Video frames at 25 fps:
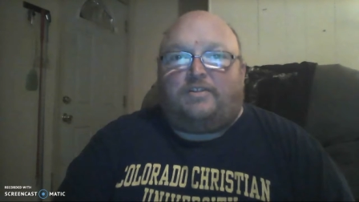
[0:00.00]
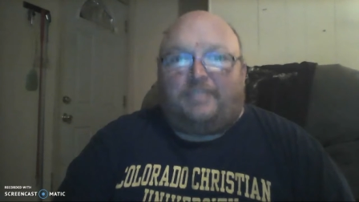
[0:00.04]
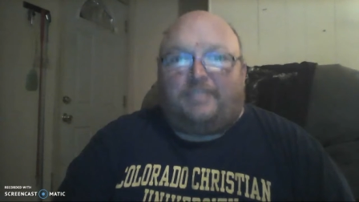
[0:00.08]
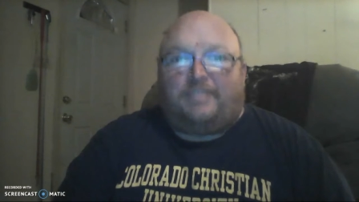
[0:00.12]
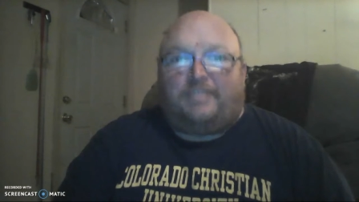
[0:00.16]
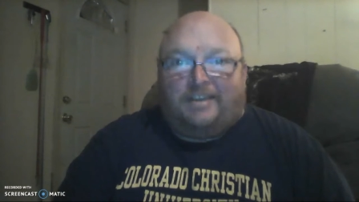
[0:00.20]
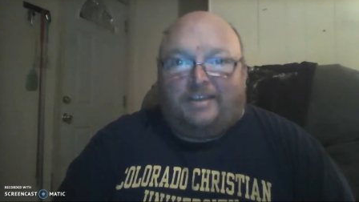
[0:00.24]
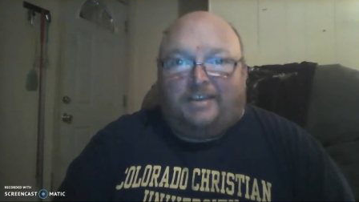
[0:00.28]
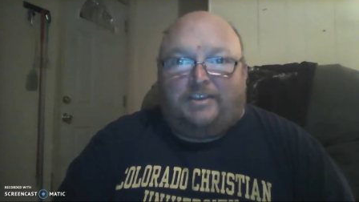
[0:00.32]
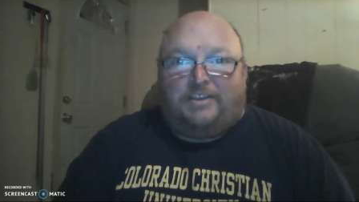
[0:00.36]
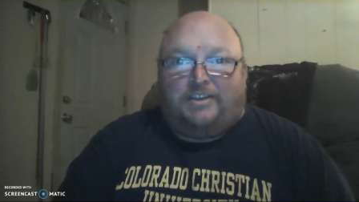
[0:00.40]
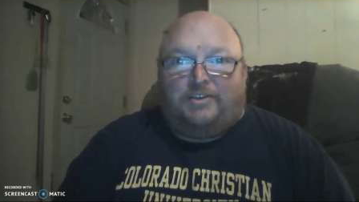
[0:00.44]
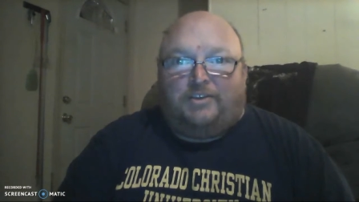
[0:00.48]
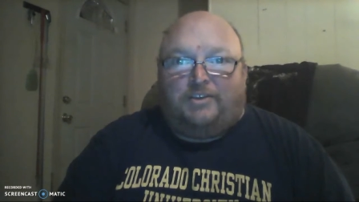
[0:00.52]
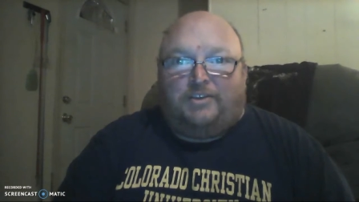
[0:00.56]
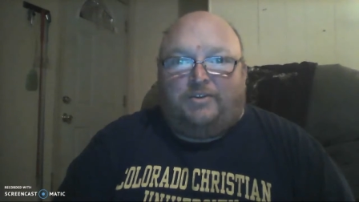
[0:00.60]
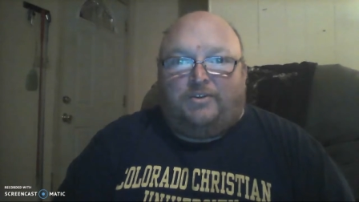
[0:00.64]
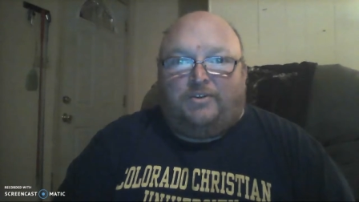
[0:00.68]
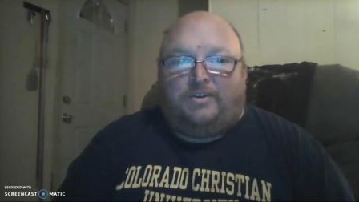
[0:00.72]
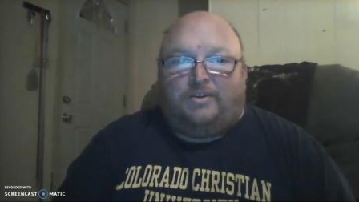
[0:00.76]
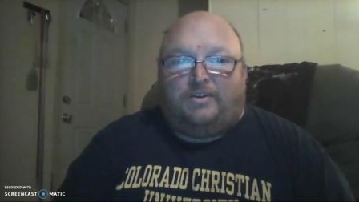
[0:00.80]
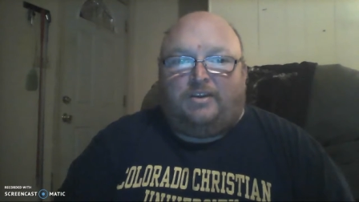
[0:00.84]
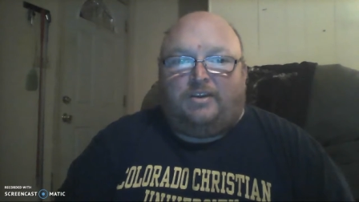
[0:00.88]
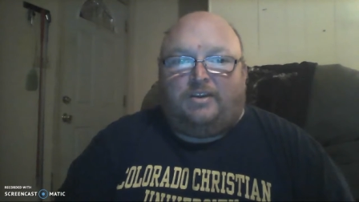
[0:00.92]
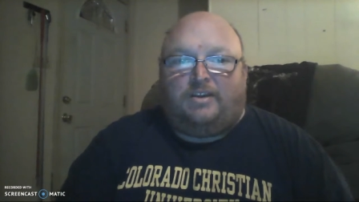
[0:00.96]
Thank you,
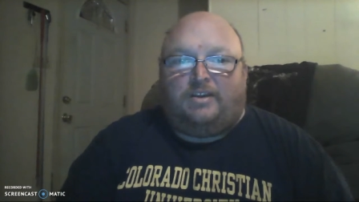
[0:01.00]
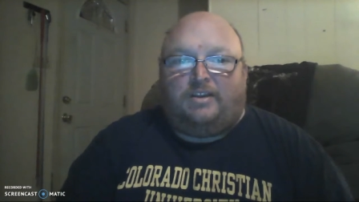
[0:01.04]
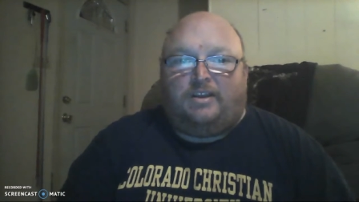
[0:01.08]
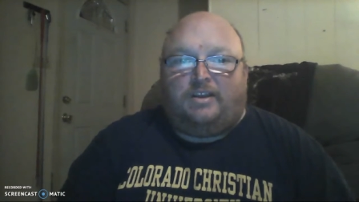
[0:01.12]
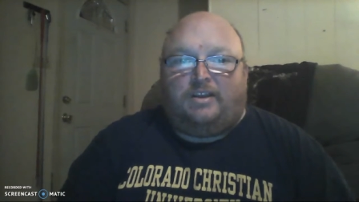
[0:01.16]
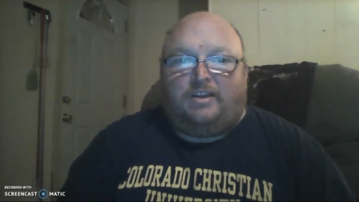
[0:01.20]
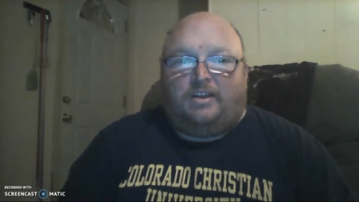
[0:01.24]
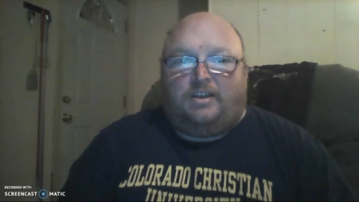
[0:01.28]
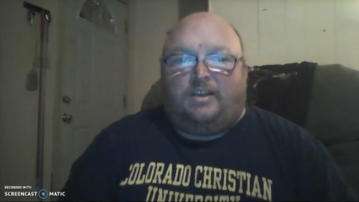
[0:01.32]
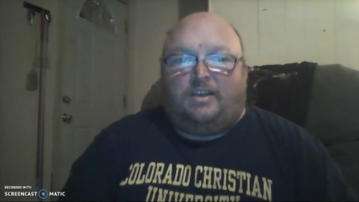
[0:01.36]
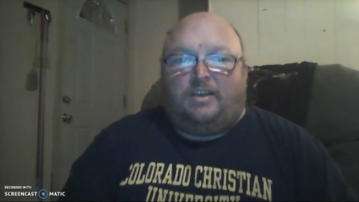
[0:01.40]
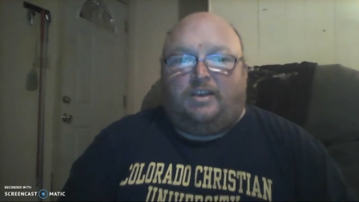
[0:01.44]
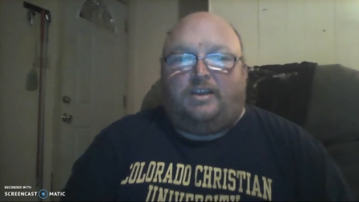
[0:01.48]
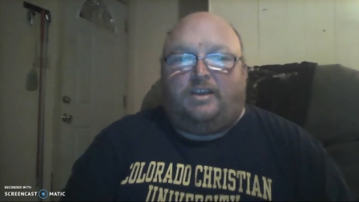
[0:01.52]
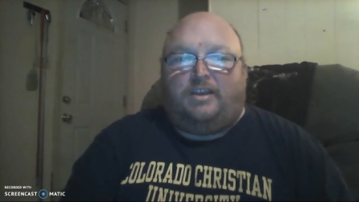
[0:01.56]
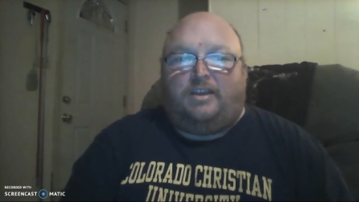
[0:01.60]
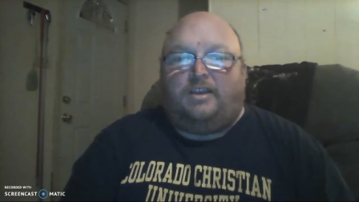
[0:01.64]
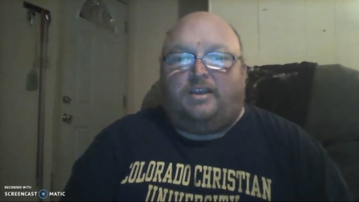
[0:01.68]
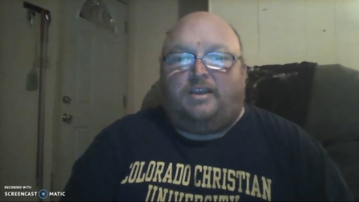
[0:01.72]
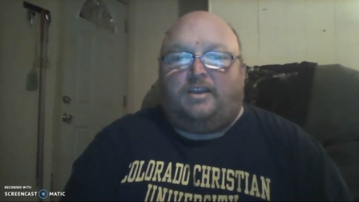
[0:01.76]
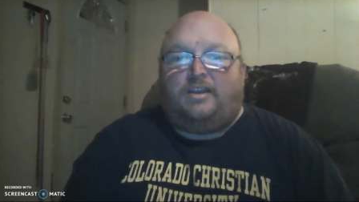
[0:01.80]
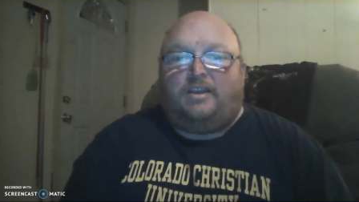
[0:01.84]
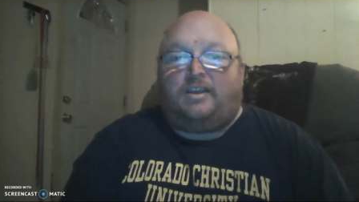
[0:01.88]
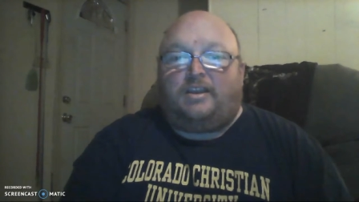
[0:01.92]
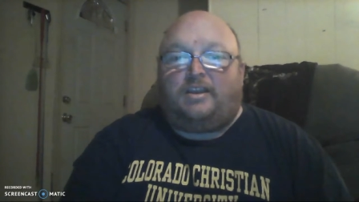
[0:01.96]

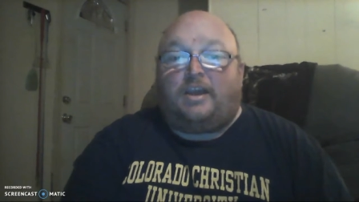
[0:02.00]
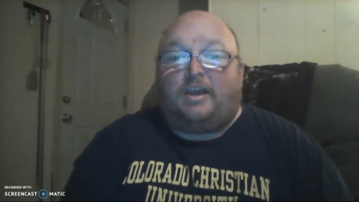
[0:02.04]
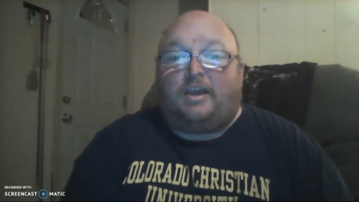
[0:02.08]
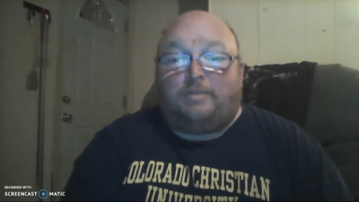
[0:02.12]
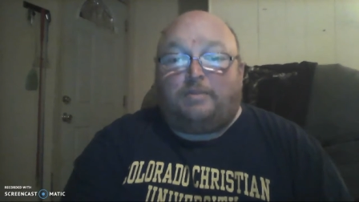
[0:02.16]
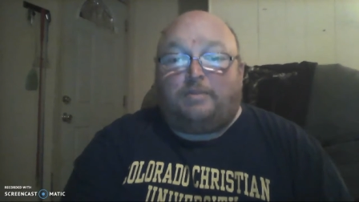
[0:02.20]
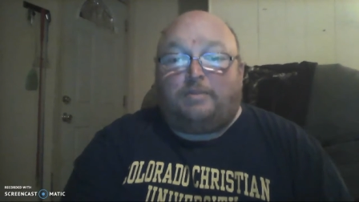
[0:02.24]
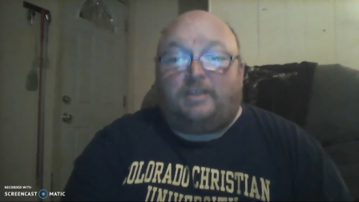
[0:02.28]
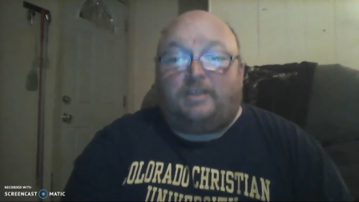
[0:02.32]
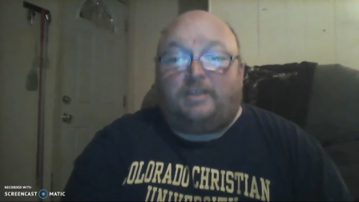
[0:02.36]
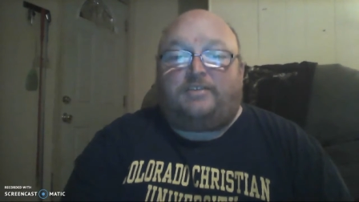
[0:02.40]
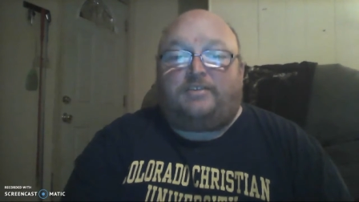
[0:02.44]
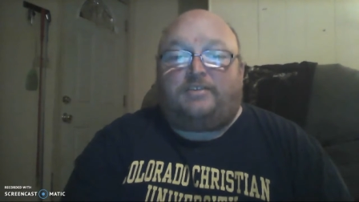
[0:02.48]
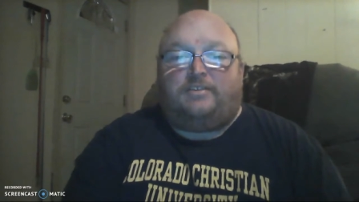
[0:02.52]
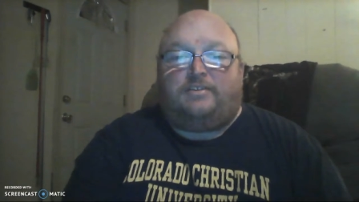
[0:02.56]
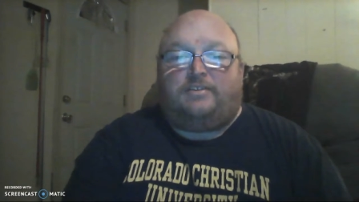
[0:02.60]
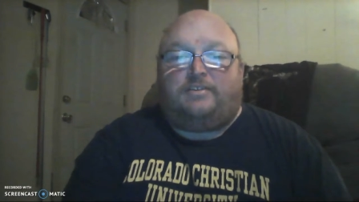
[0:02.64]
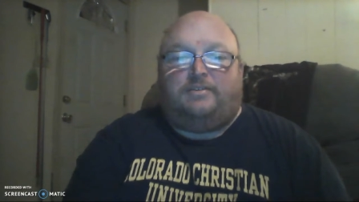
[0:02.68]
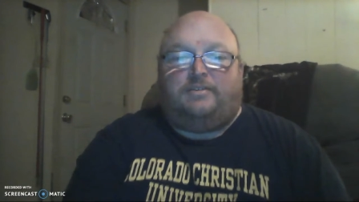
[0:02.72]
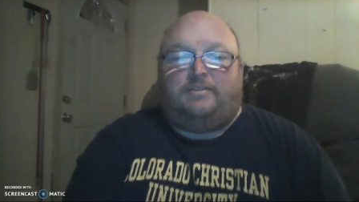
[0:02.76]
and God bless.